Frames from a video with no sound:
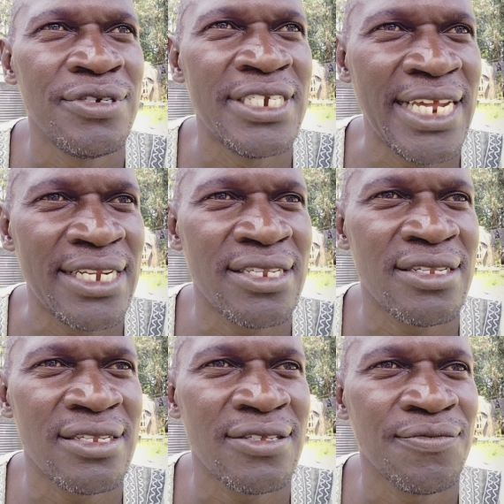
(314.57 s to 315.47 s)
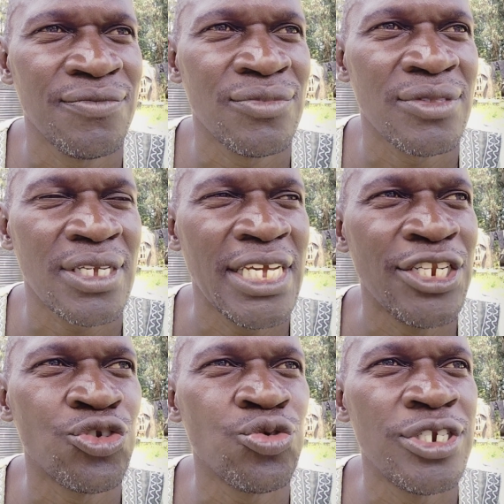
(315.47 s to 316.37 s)
dates
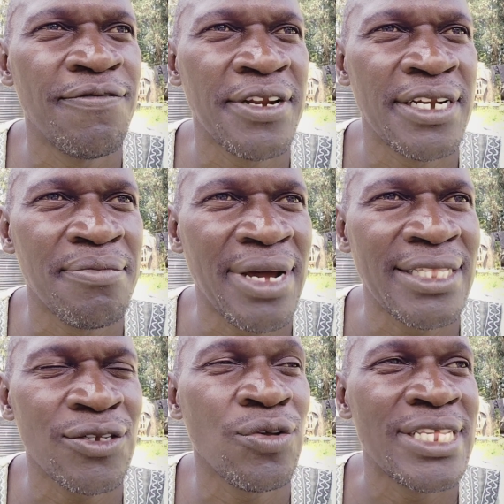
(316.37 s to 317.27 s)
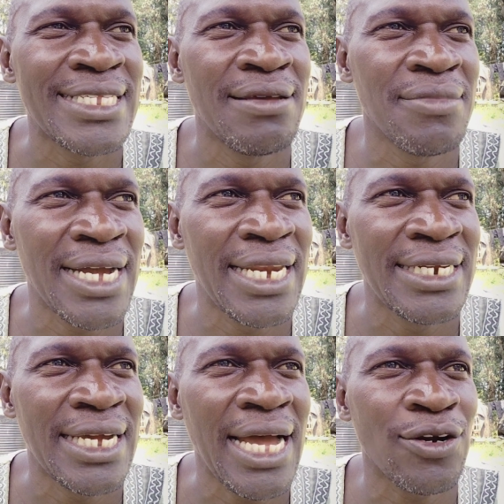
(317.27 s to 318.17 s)
in two different months on the same
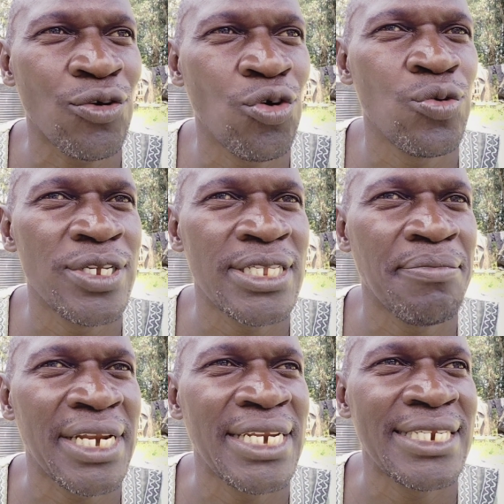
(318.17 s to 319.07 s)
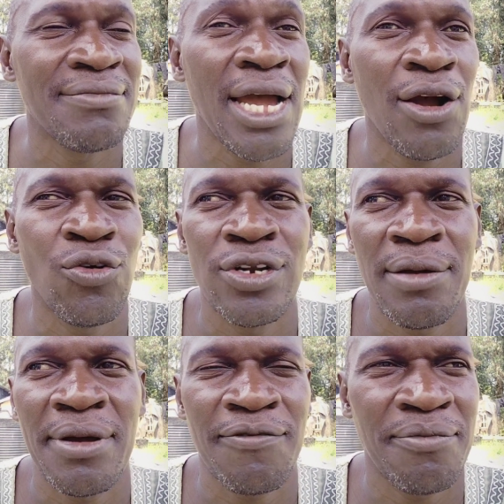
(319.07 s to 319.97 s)
calendar, are always separated by a whole
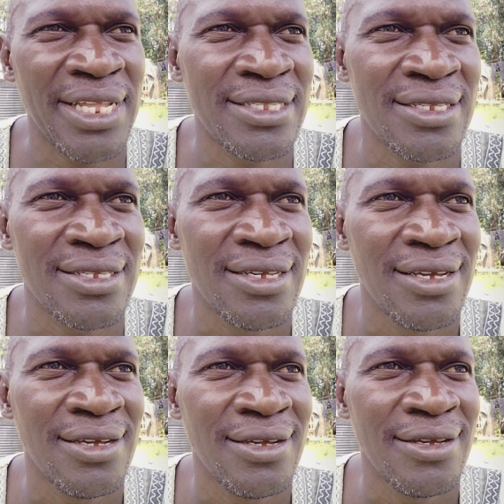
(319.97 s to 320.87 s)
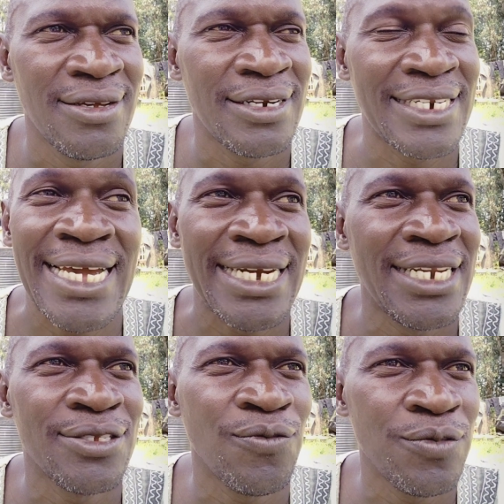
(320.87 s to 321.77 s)
number of months,
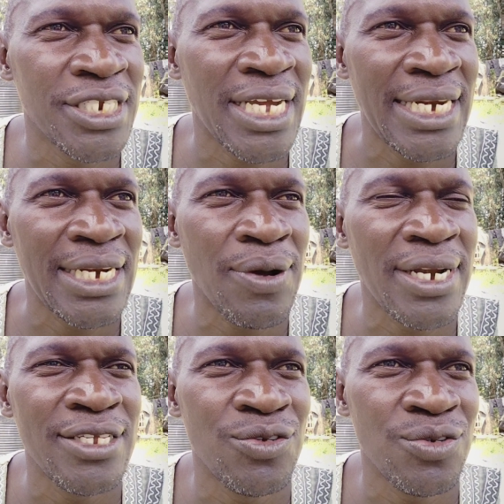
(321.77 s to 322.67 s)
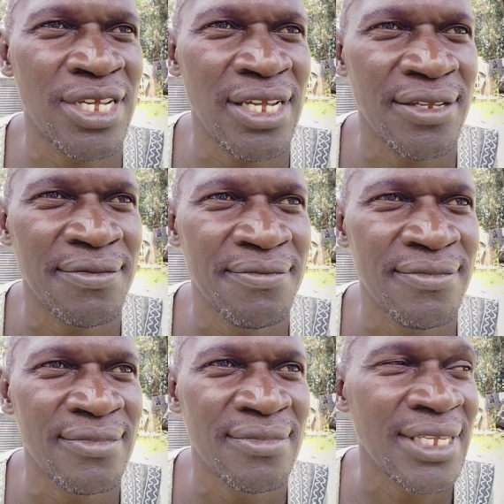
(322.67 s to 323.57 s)
regardless of which calendar one is using.
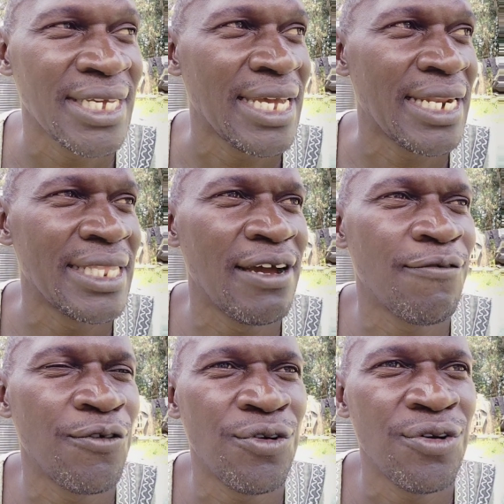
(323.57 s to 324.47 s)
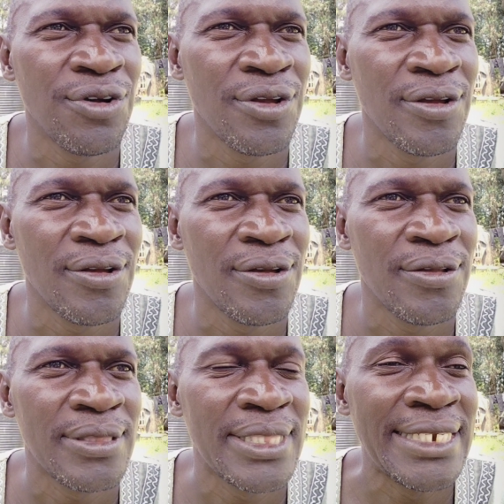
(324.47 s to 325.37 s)
And therefore,
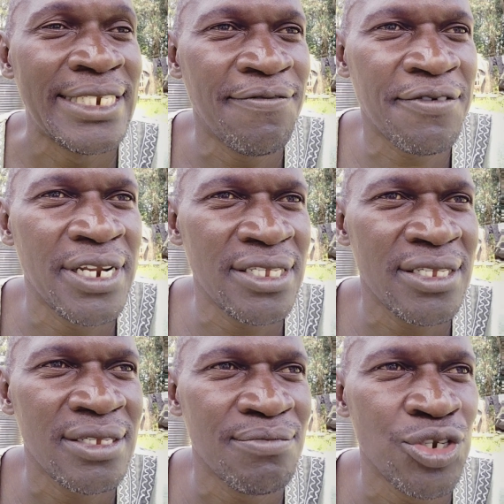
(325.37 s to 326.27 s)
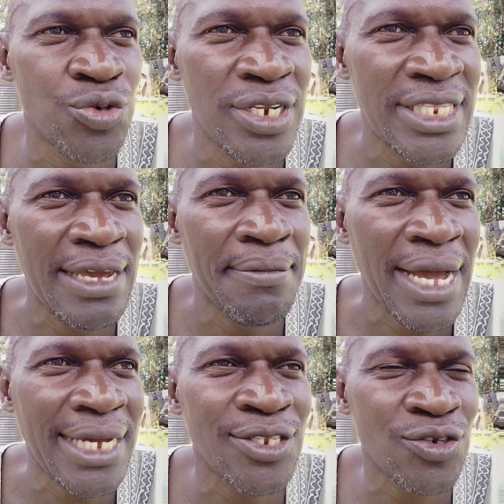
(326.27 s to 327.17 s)
the difference between them
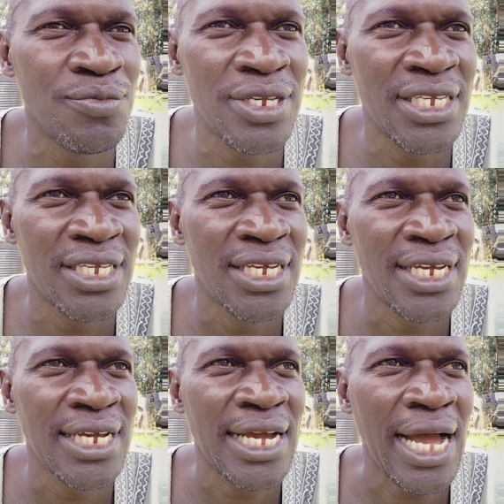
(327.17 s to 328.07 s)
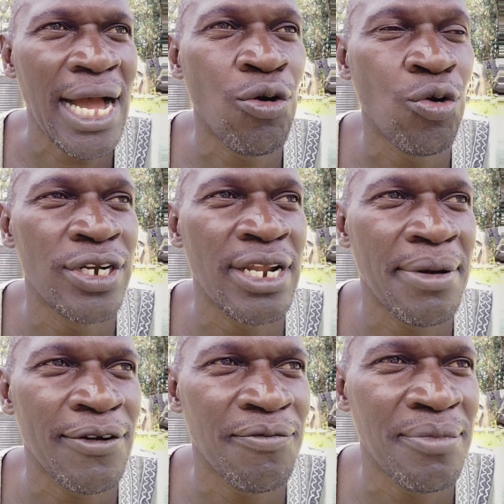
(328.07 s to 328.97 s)
has to be a whole
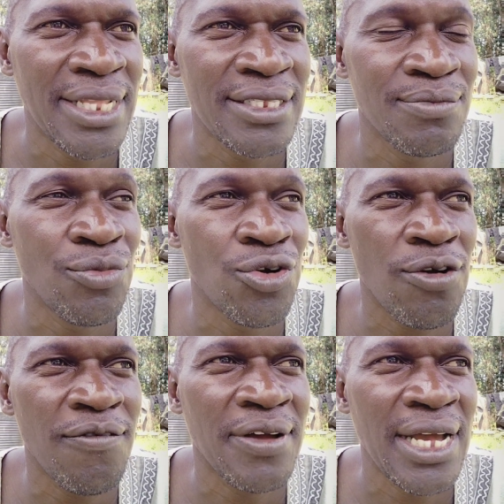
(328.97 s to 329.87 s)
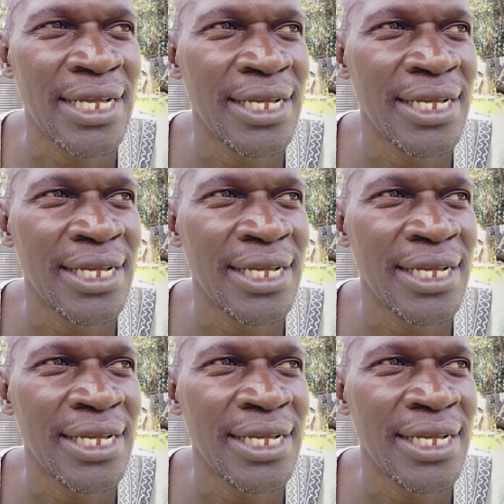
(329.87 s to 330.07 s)
number of months. Moreover,